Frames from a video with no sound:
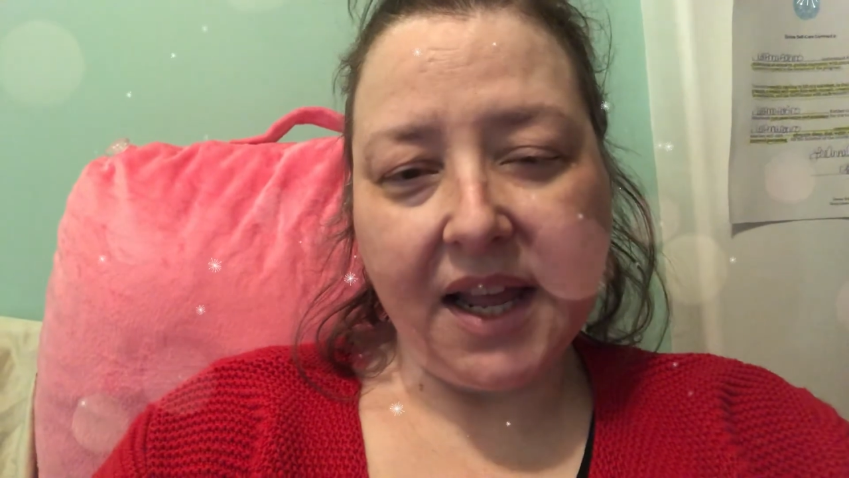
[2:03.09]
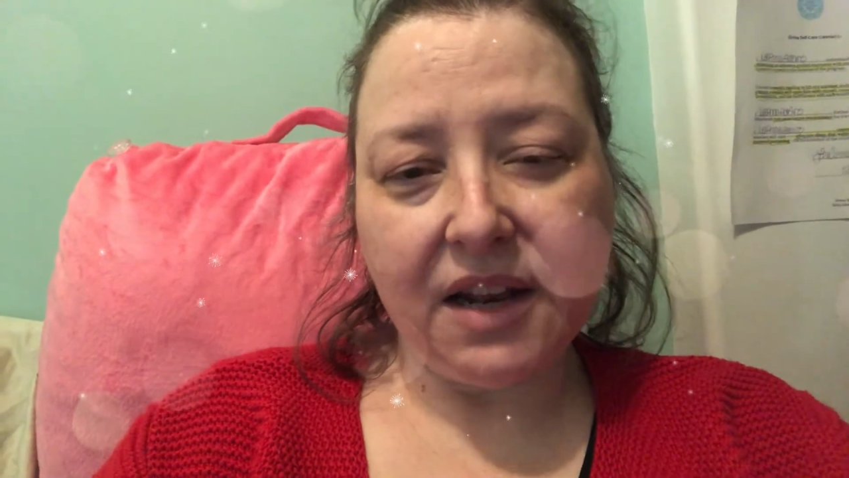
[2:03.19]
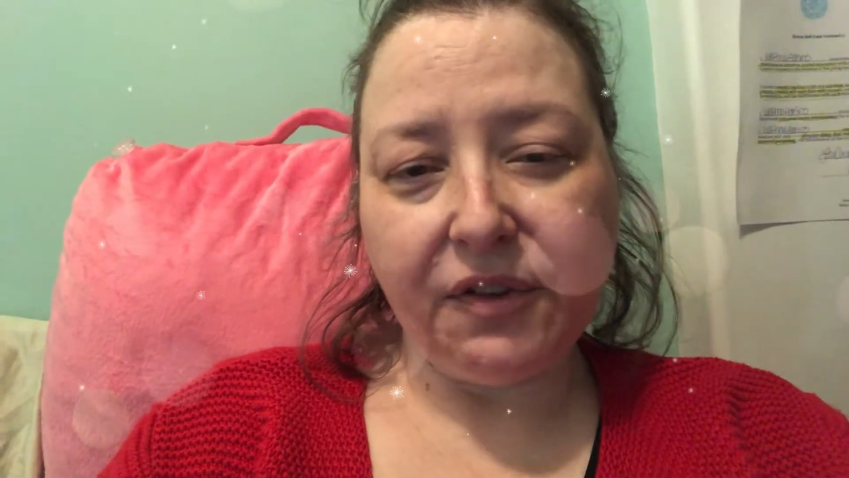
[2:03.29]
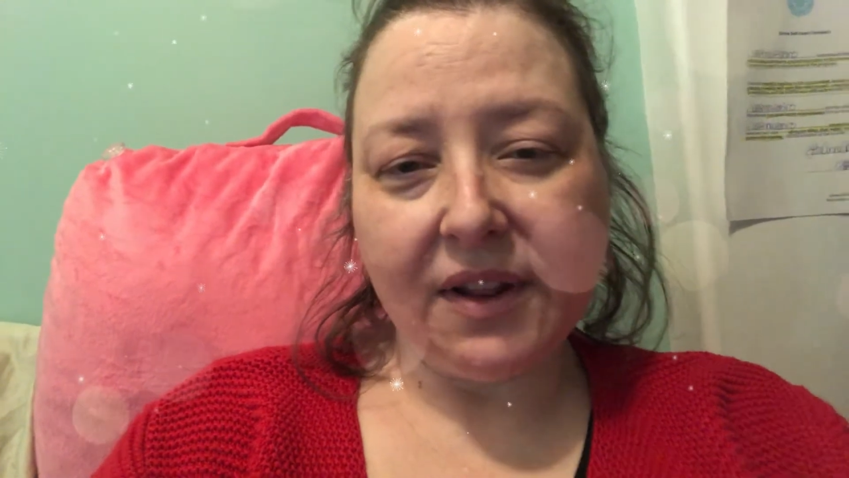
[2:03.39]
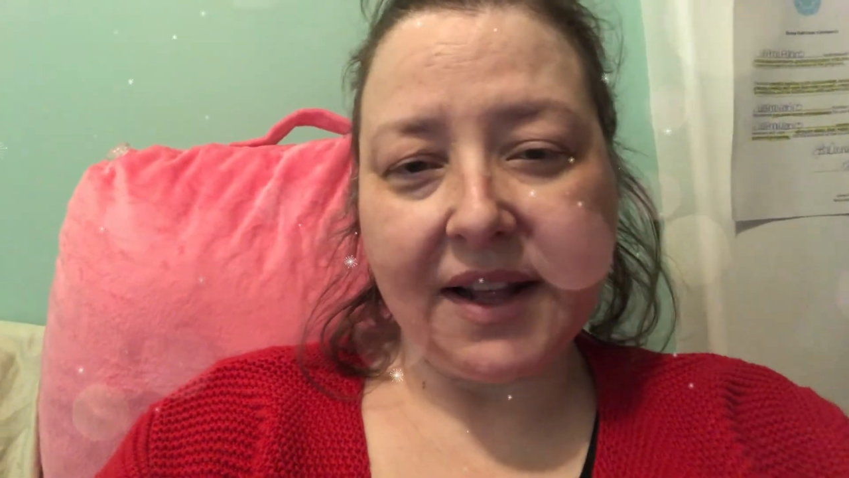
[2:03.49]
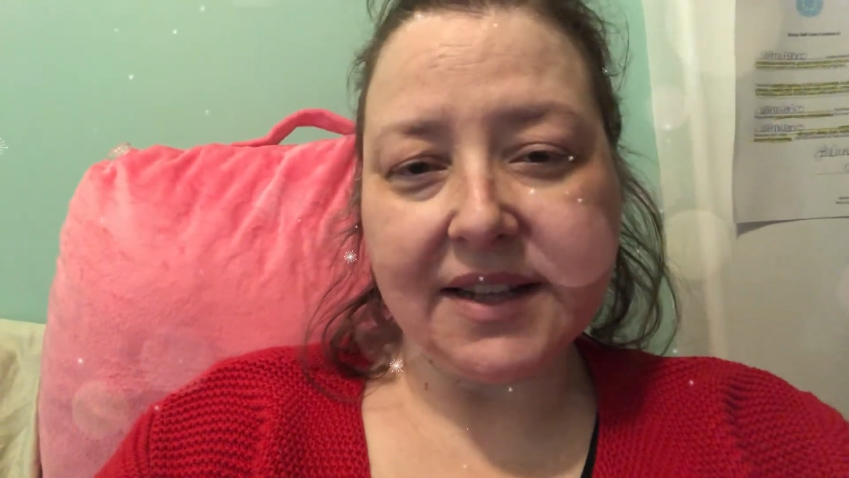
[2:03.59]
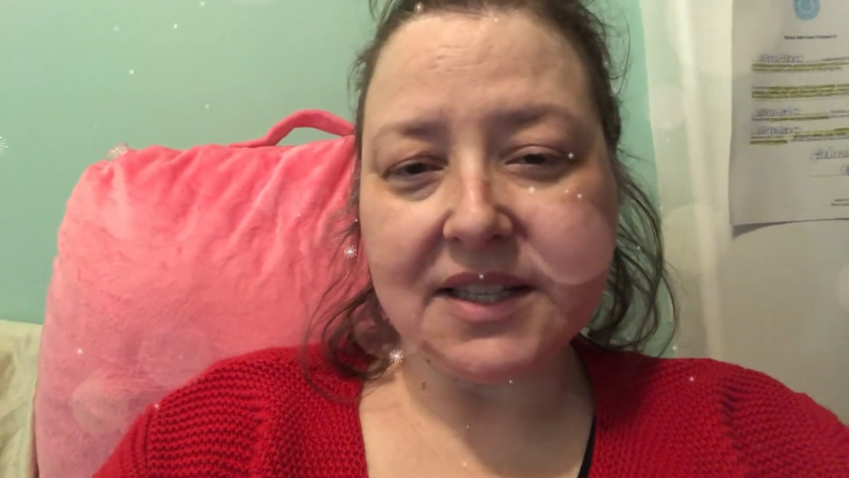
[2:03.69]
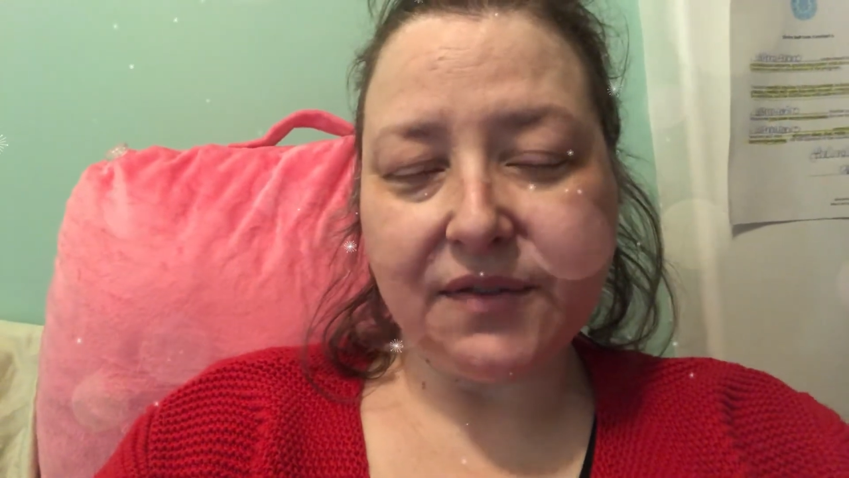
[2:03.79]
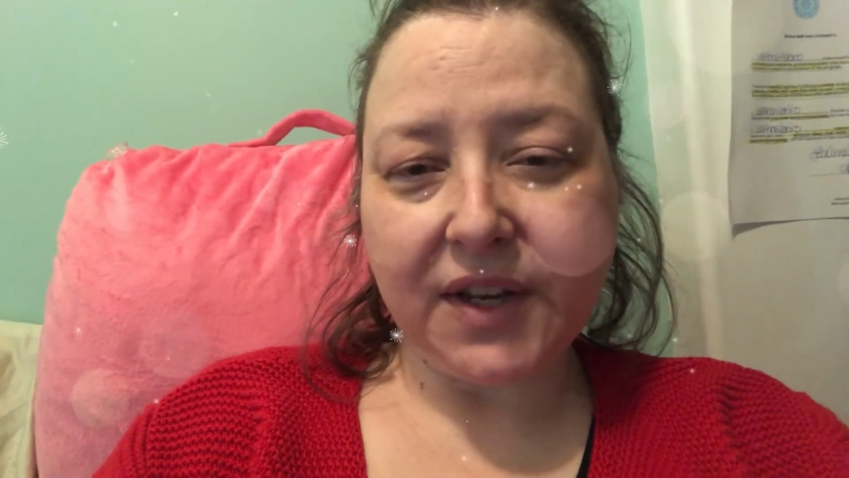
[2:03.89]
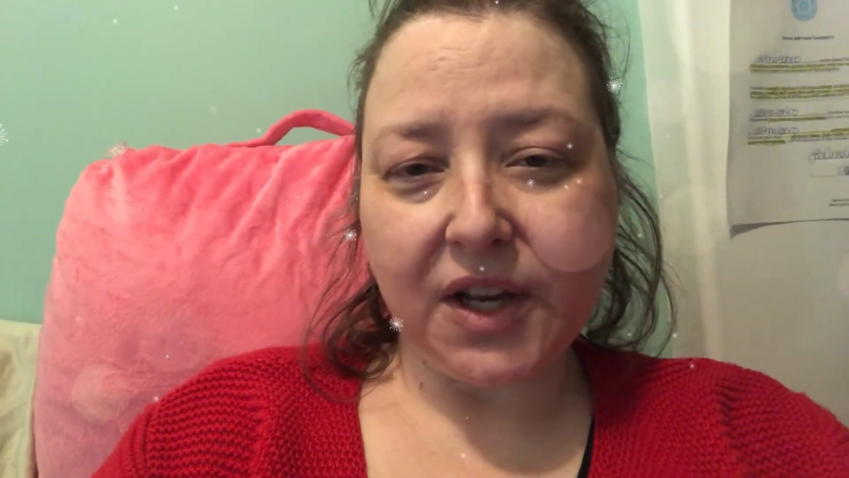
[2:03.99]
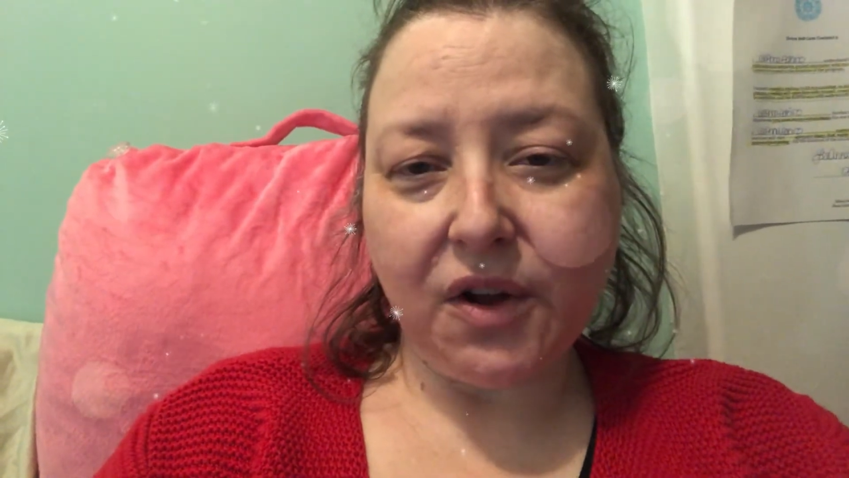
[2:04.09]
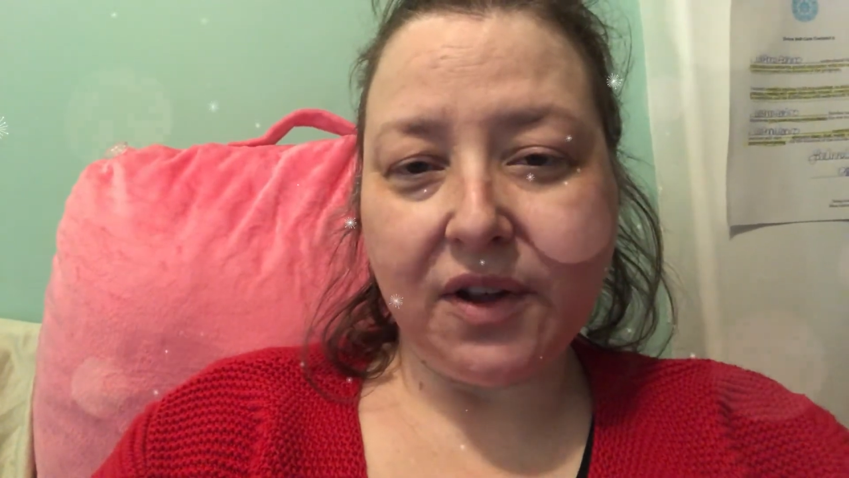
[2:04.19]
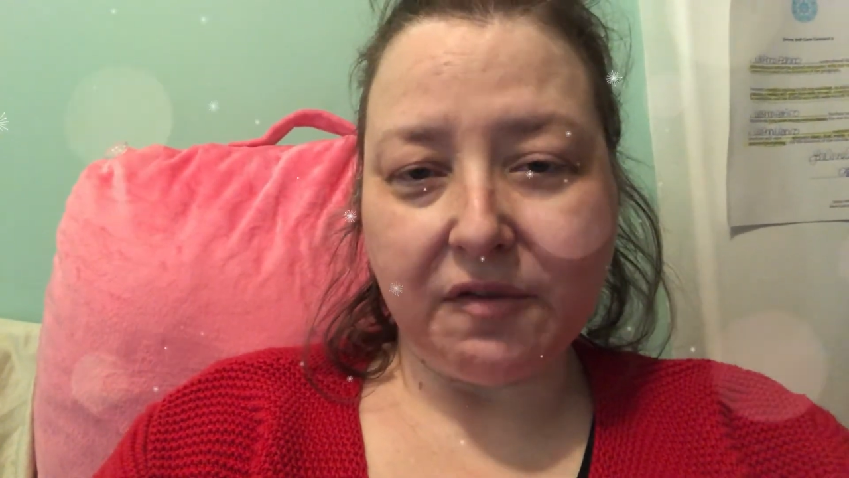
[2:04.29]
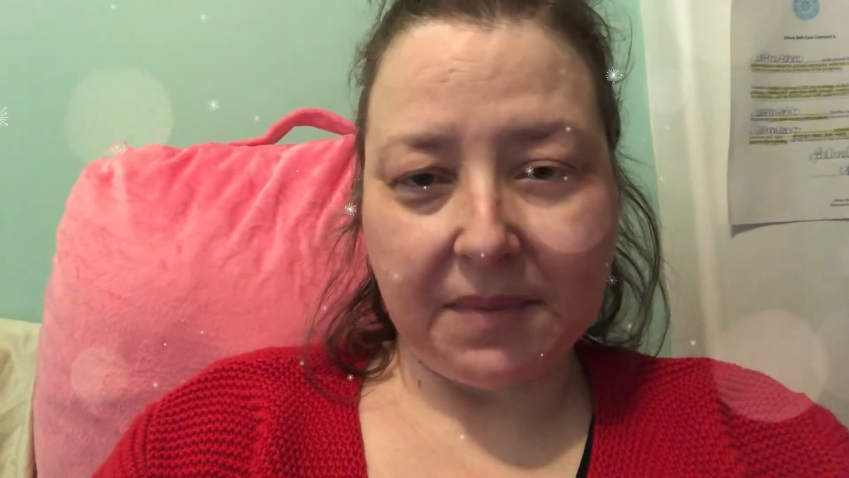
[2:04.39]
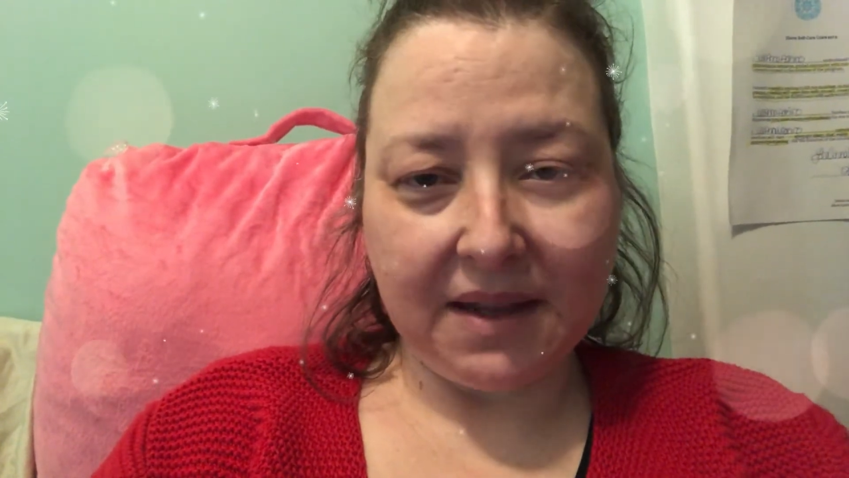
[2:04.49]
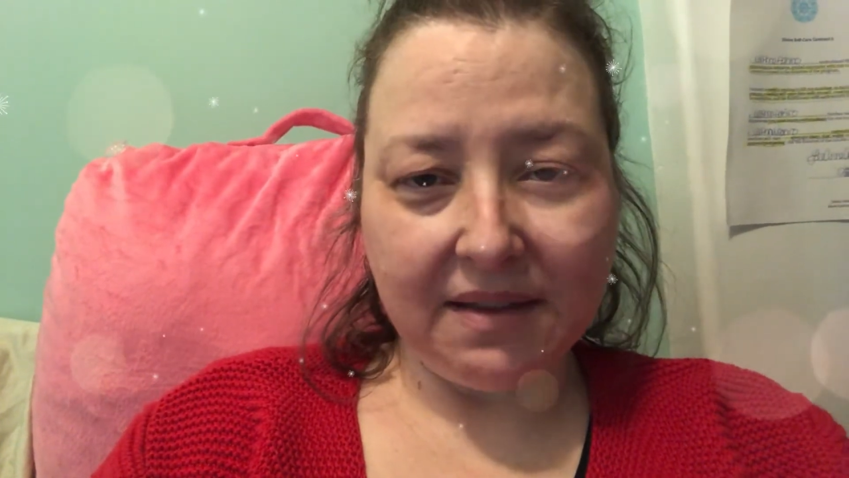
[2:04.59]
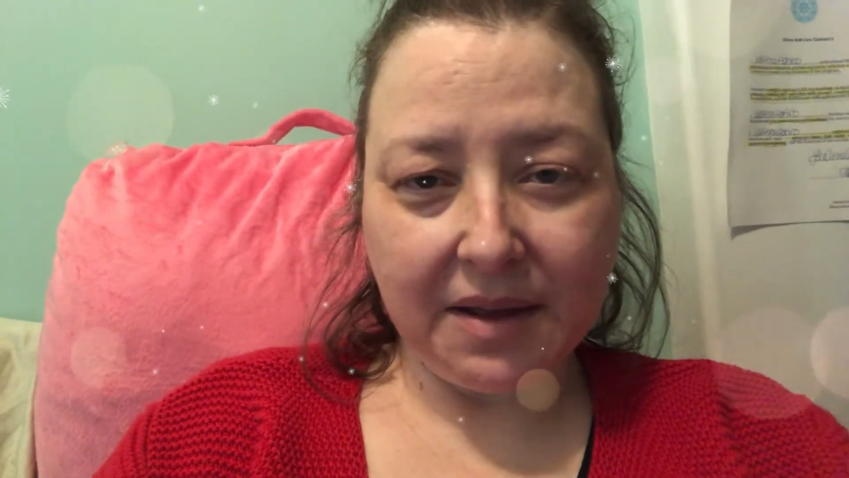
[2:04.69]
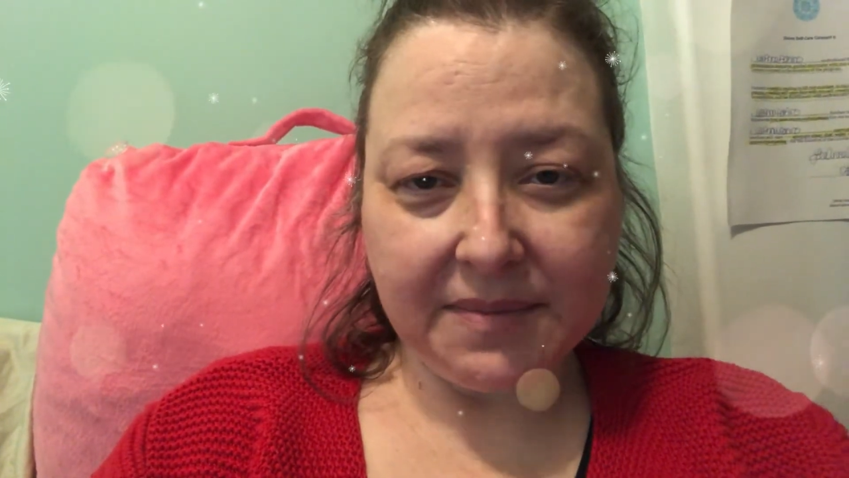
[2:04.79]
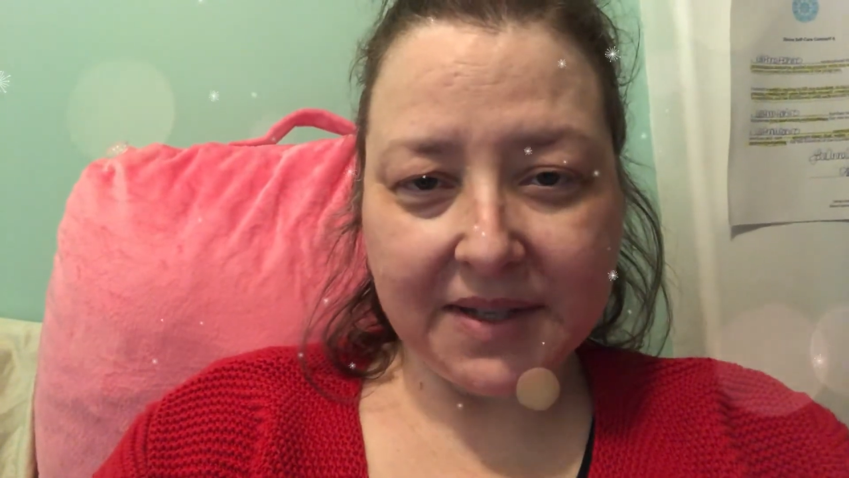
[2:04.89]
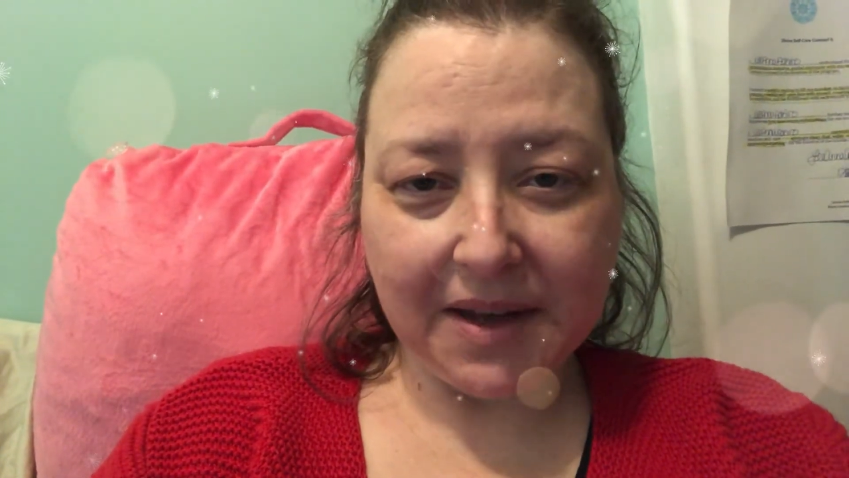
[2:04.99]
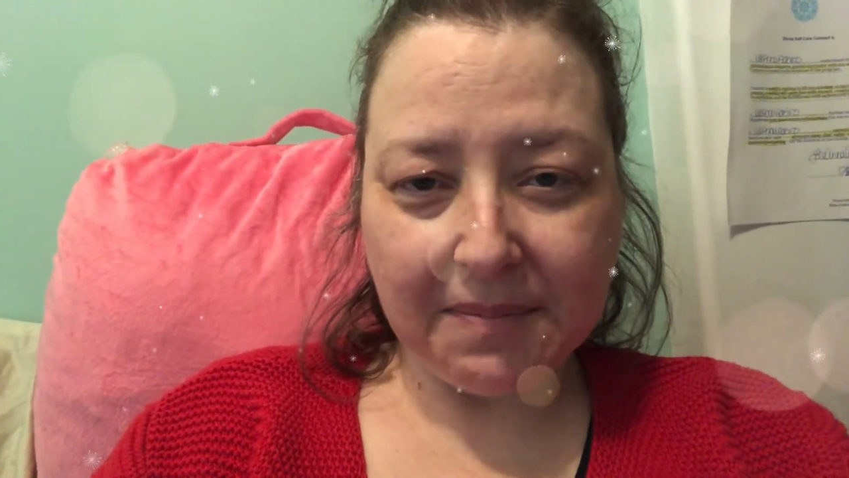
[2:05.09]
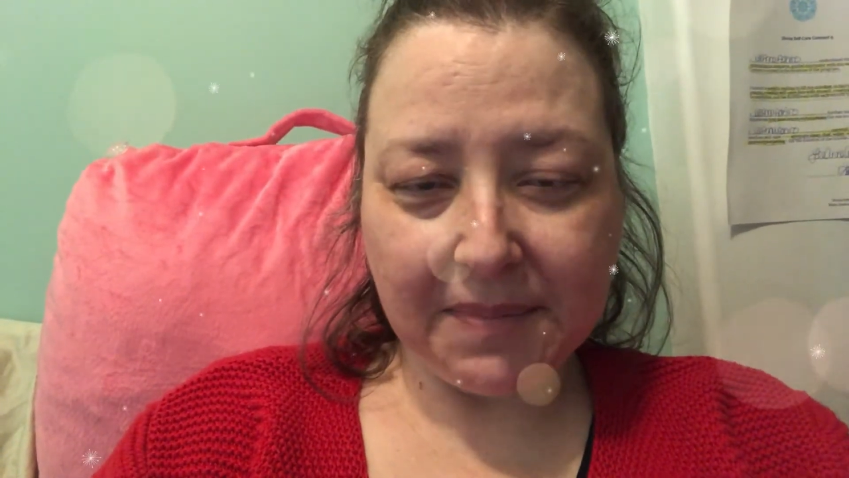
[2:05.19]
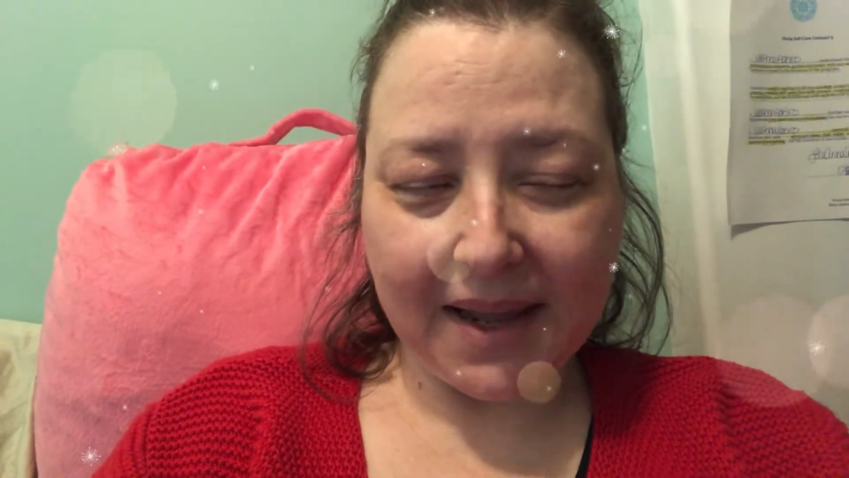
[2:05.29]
If you like this video, give me a thumbs up